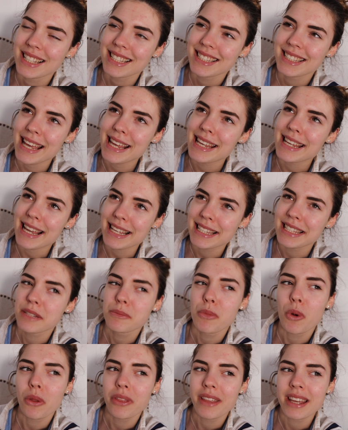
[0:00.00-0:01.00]
yes to
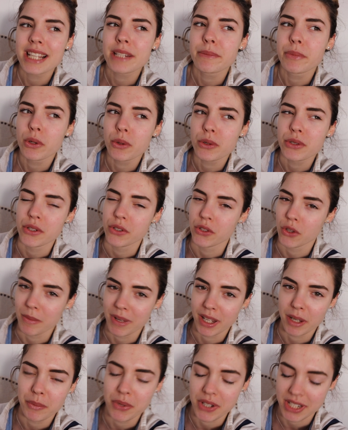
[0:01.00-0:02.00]
more things, but also stop
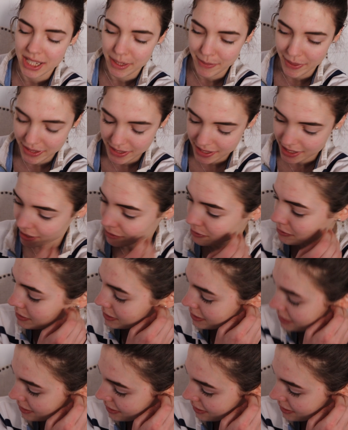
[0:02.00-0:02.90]
being a pussy about stuff.